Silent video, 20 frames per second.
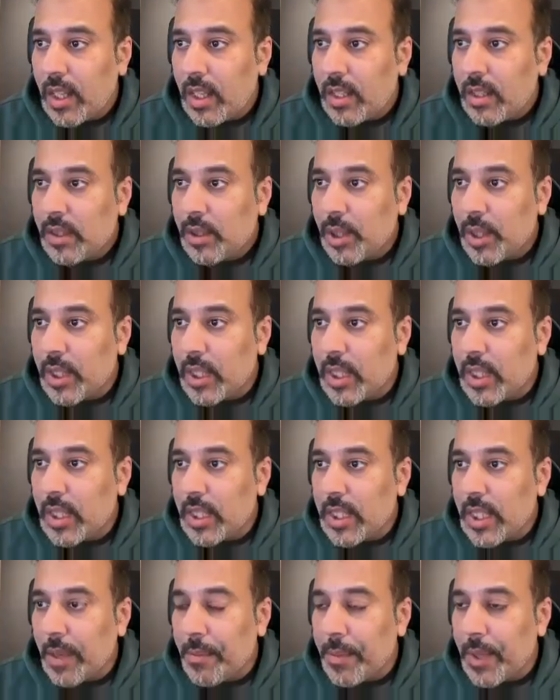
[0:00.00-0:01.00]
So in this
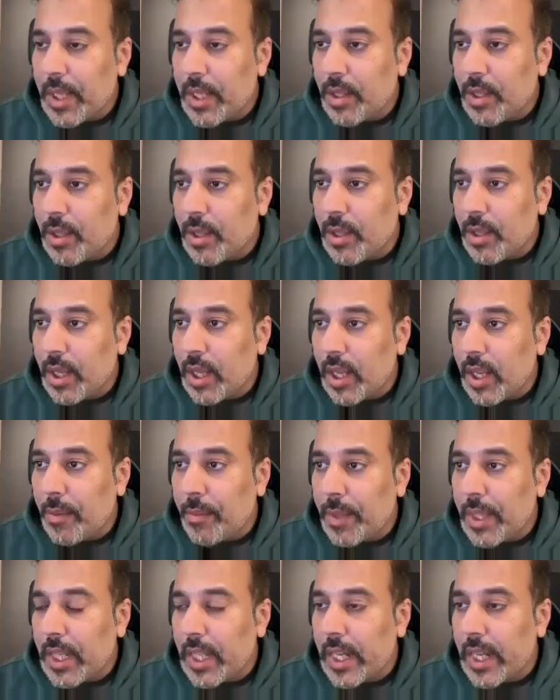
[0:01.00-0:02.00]
example,
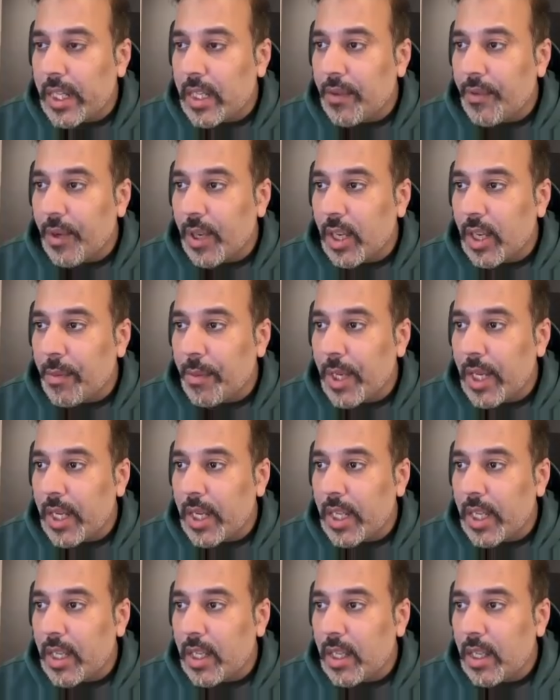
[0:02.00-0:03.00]
mitigate the
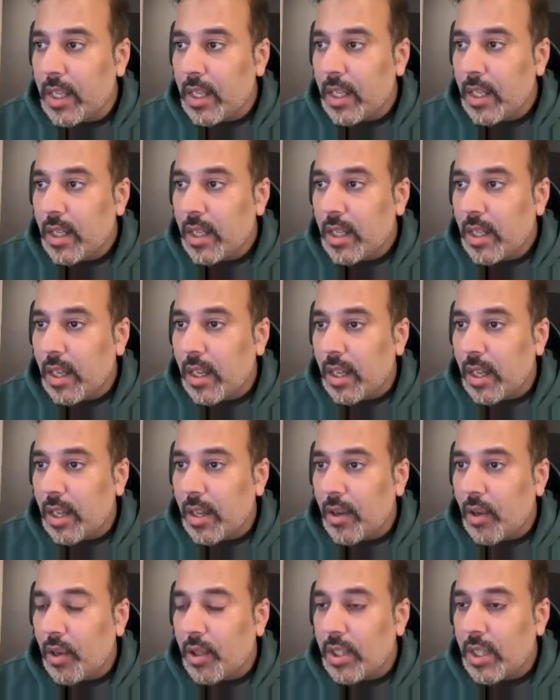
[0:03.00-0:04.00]
vulnerability
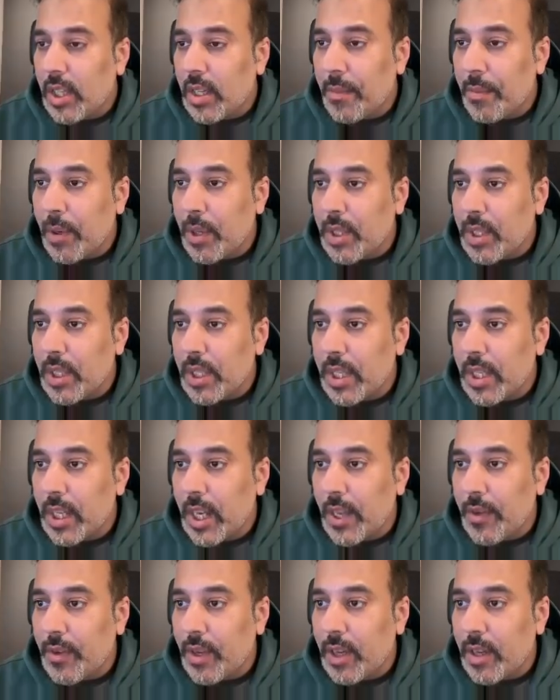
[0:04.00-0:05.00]
on the repository
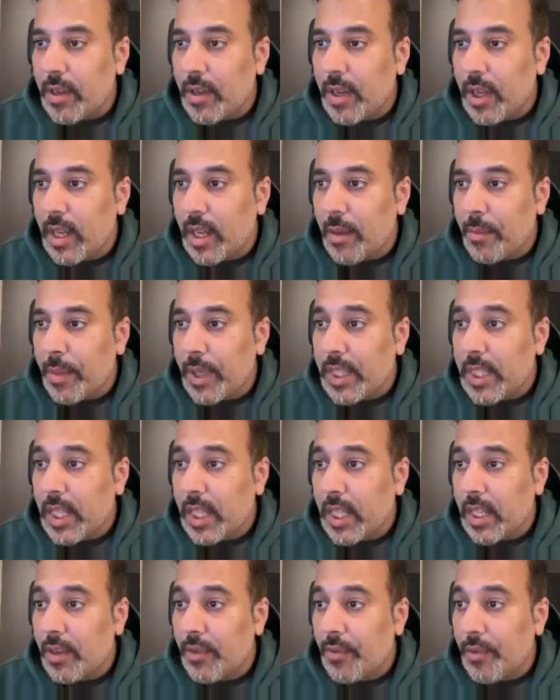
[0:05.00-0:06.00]
level by
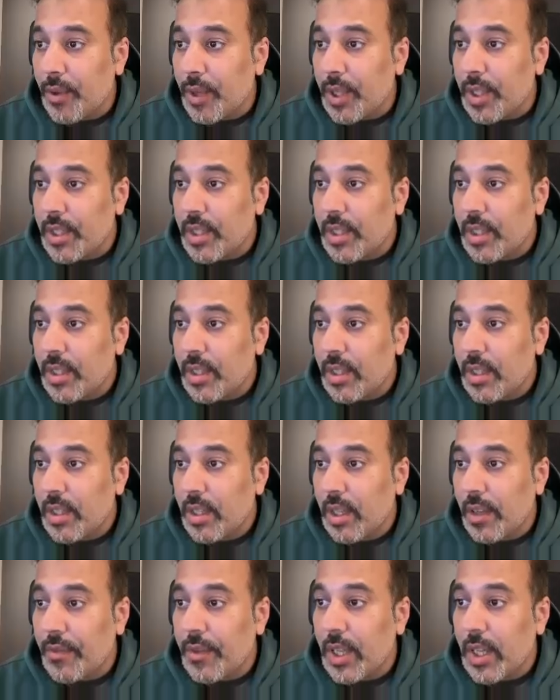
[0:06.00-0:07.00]
checking first
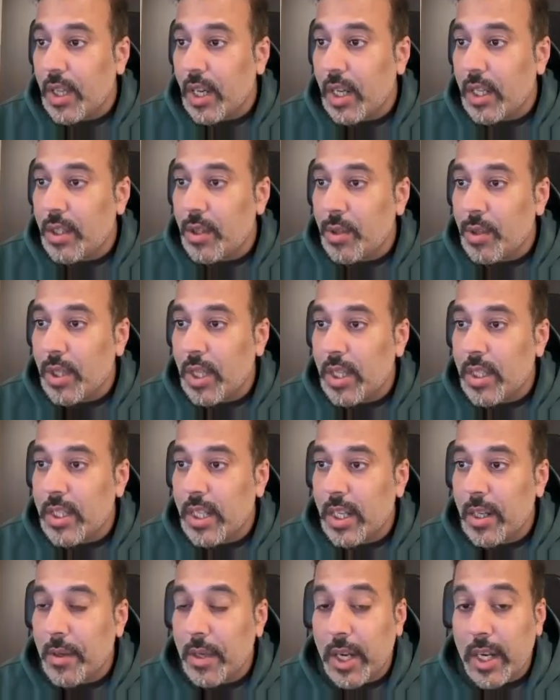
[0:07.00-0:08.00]
if the current user is
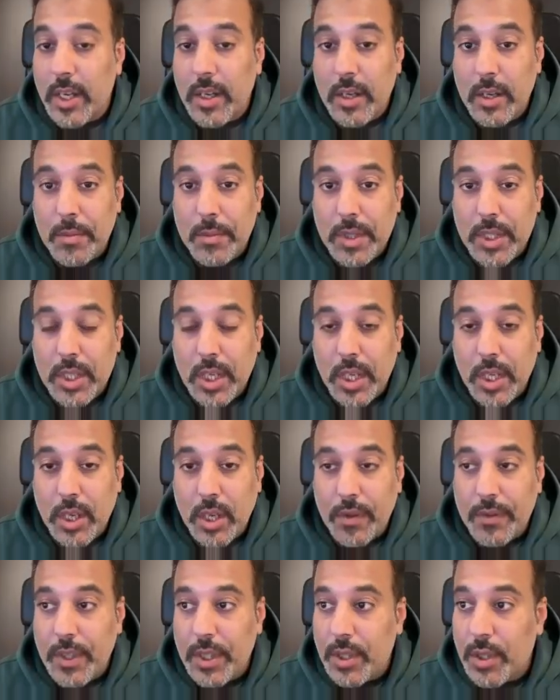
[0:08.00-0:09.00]
an administrator
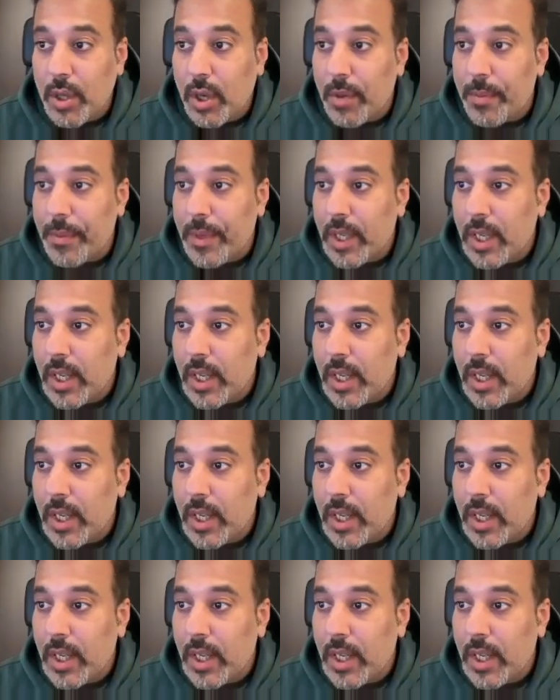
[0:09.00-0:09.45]
of the shop